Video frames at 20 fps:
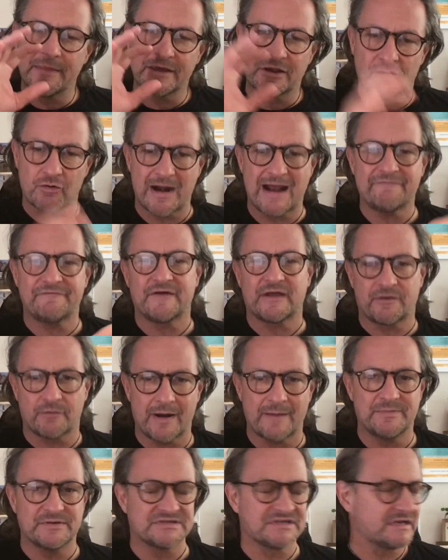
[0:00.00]
graphic
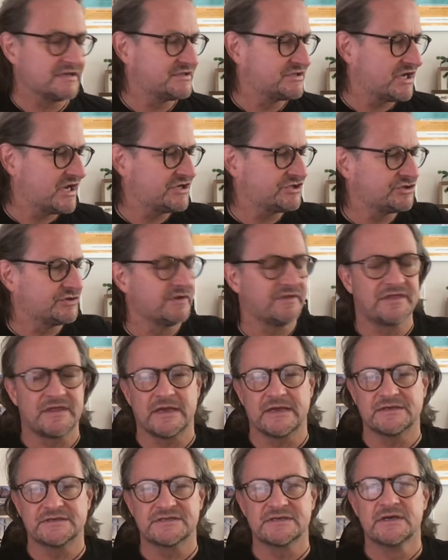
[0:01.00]
representation of
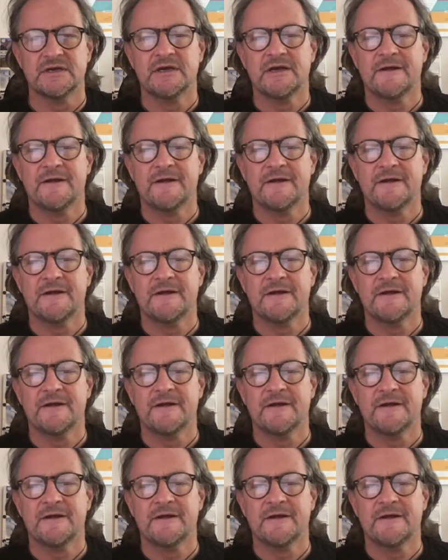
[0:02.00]
things